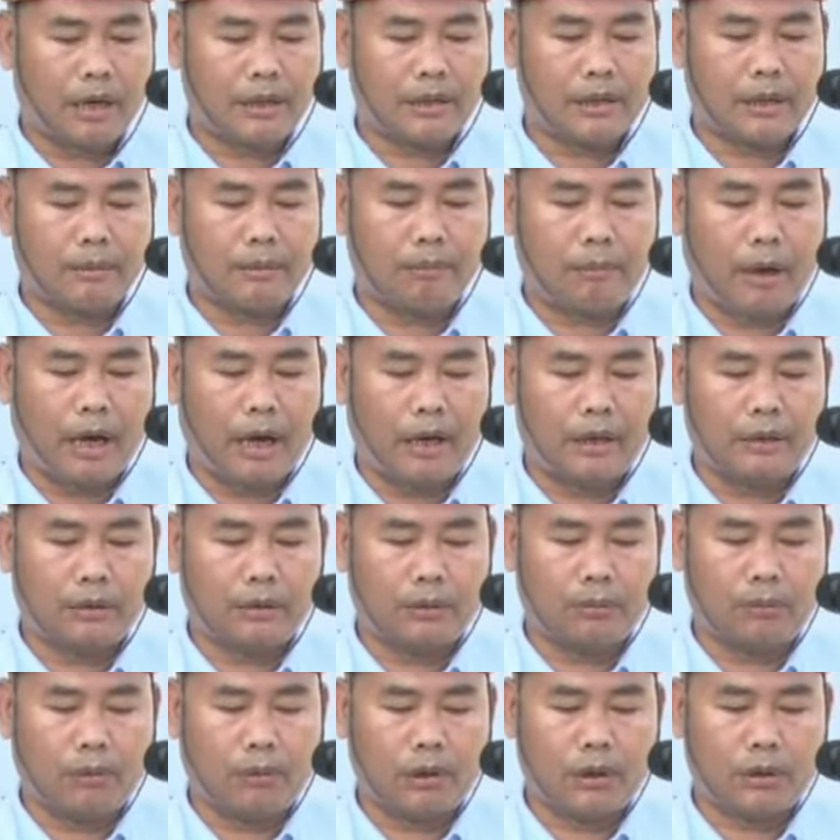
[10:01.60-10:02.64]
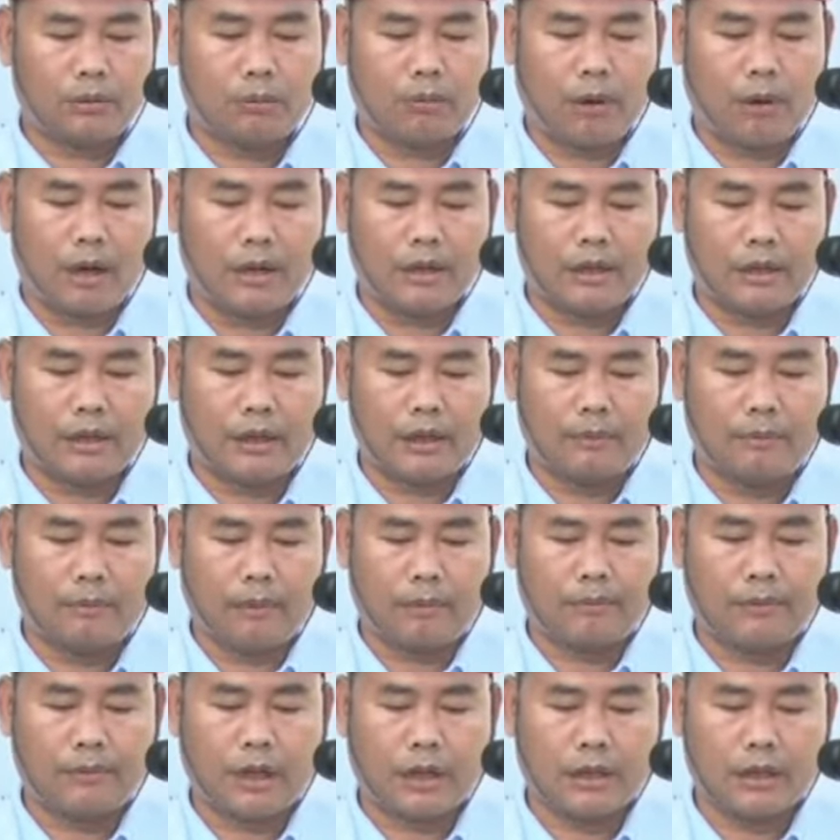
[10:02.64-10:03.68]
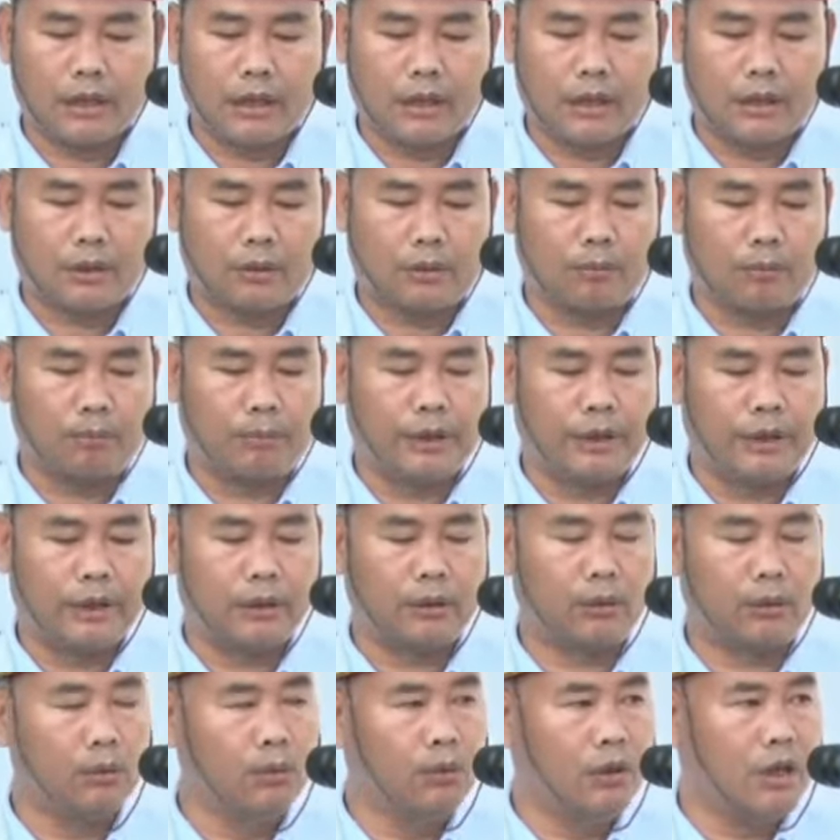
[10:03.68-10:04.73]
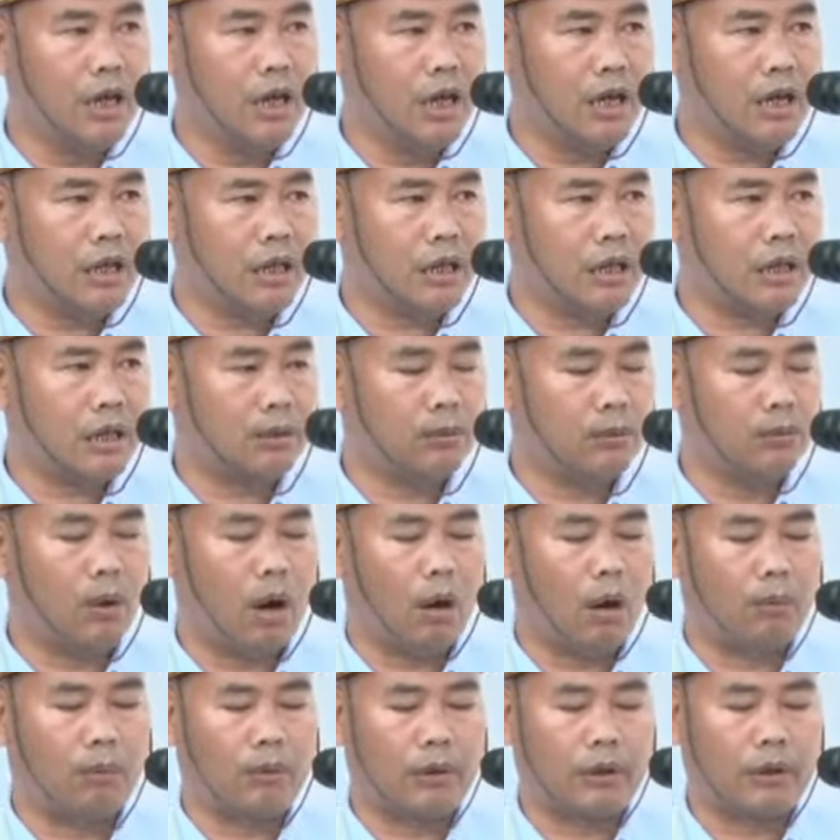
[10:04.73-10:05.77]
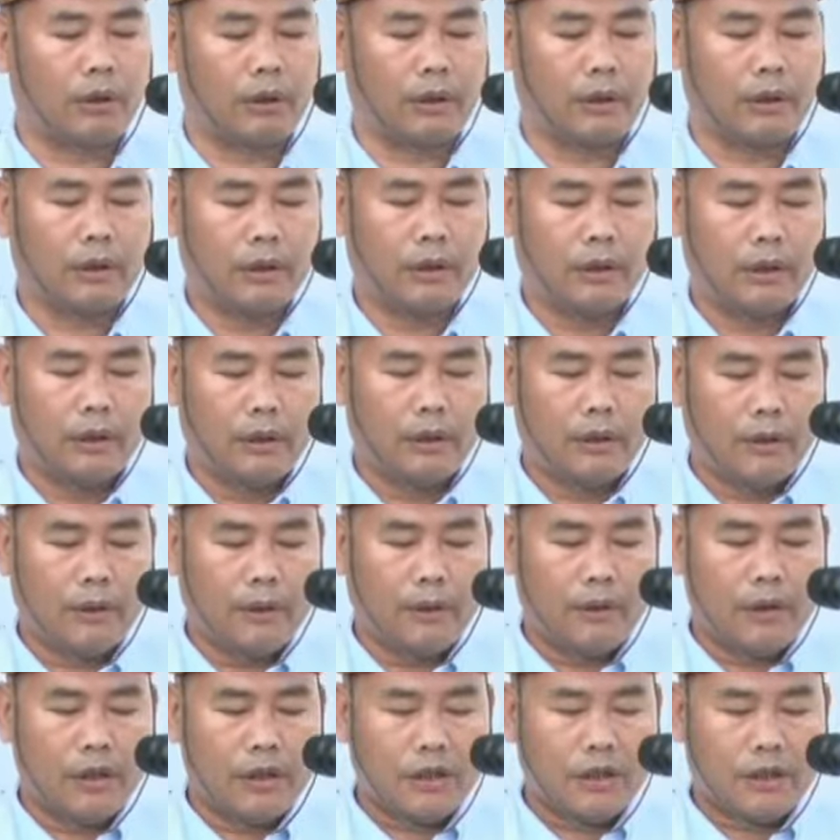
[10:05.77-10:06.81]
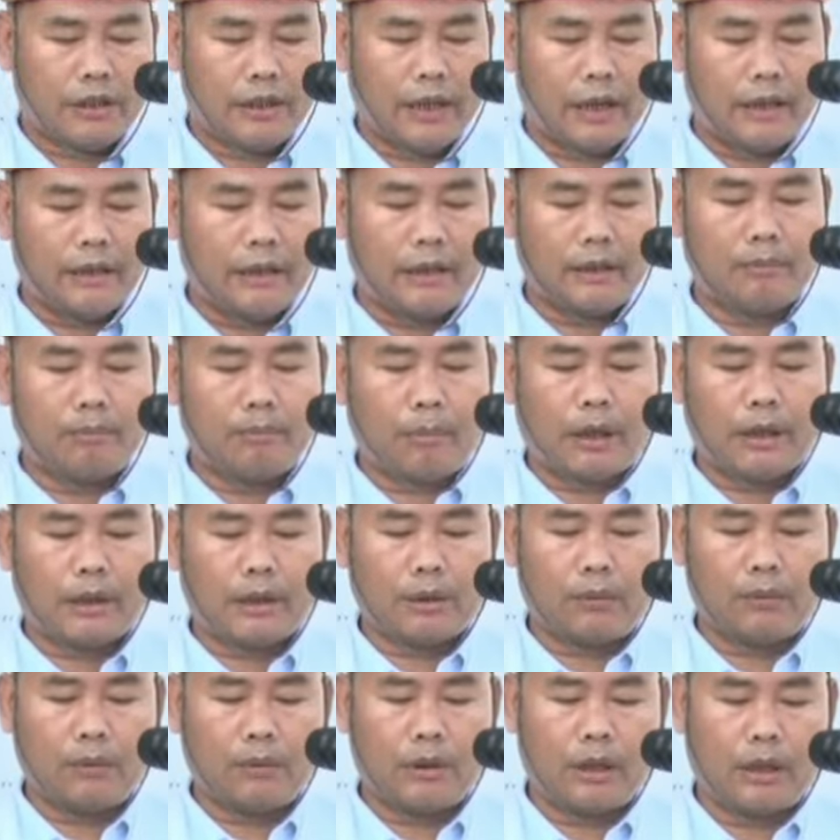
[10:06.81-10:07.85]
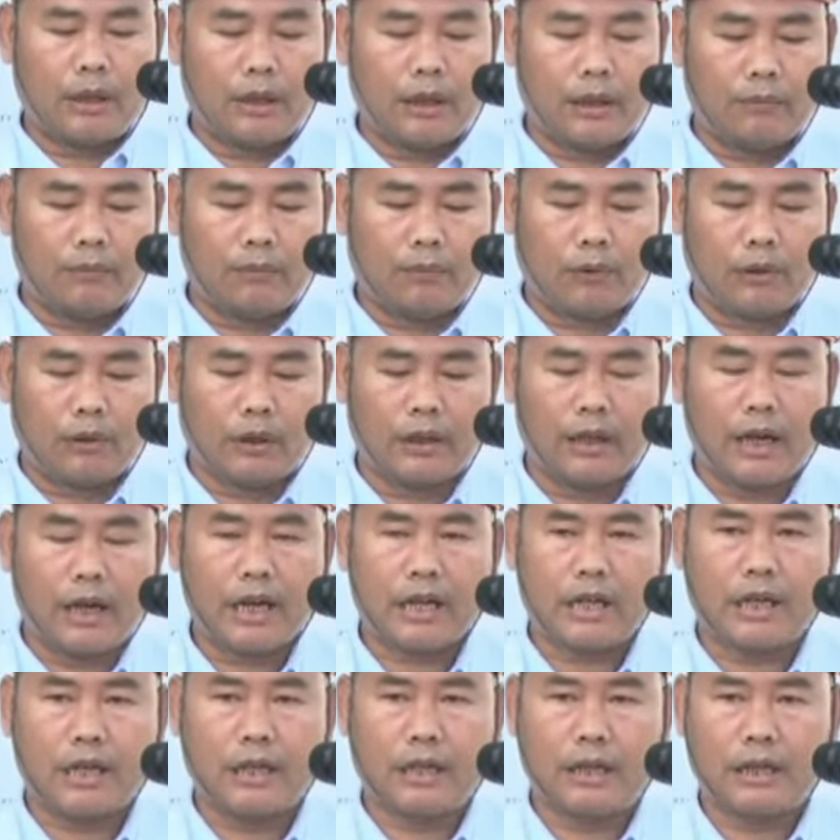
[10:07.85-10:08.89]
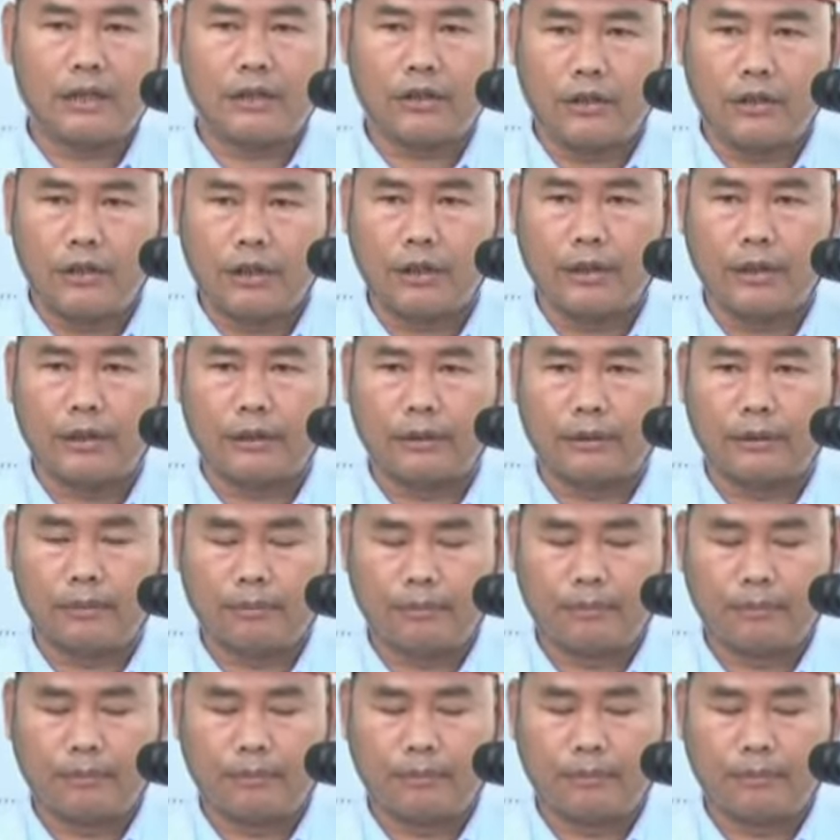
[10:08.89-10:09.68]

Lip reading: march a mile towards one step of success to bring laurels to our state in particular and for the nation in general.